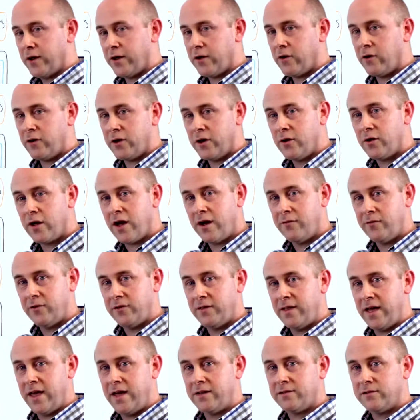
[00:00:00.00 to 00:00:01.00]
we've got you
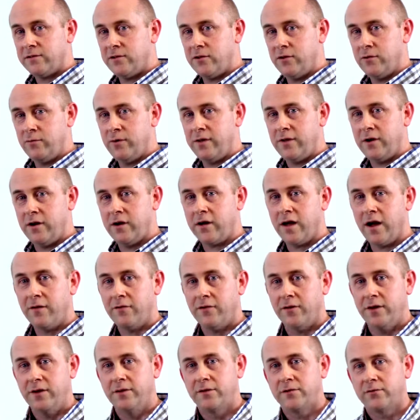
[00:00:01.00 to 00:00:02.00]
covered there too with our
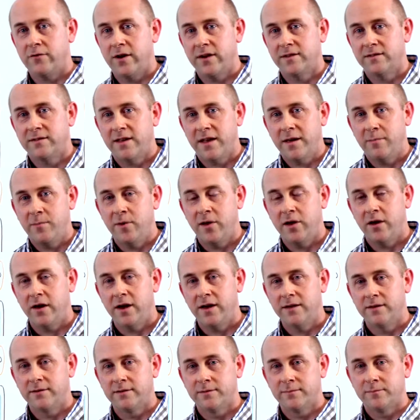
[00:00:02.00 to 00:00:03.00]
Governance REST
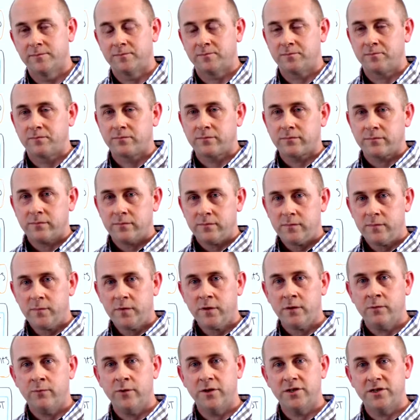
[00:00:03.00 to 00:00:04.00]
APIs,
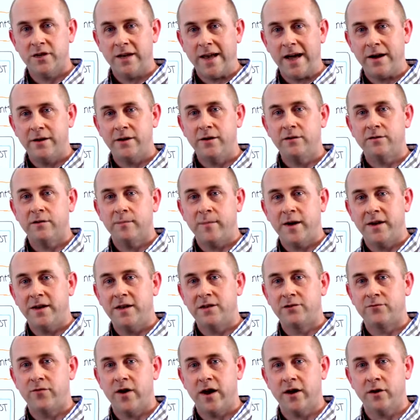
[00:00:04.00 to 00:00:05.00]
which allow you to
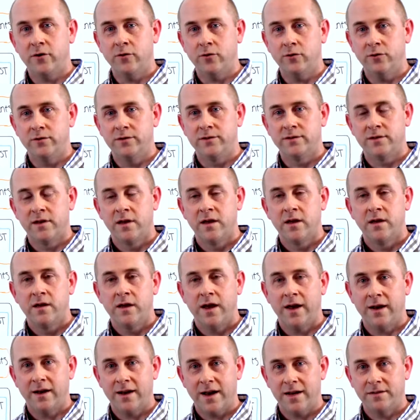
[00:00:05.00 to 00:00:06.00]
manage records
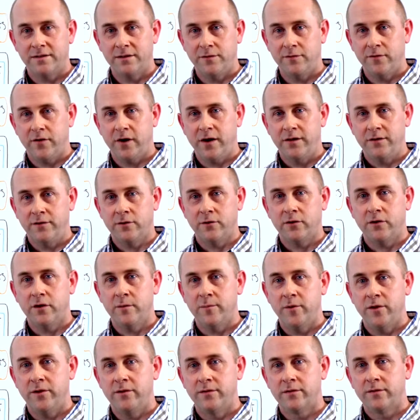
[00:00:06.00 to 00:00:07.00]
and classified
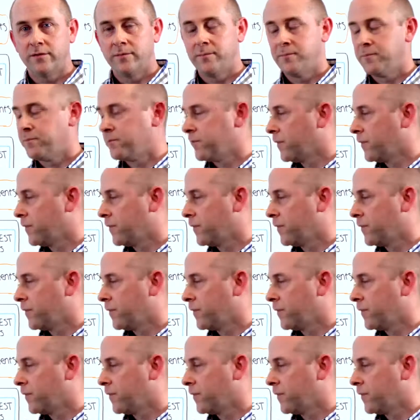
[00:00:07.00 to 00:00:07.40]
documents.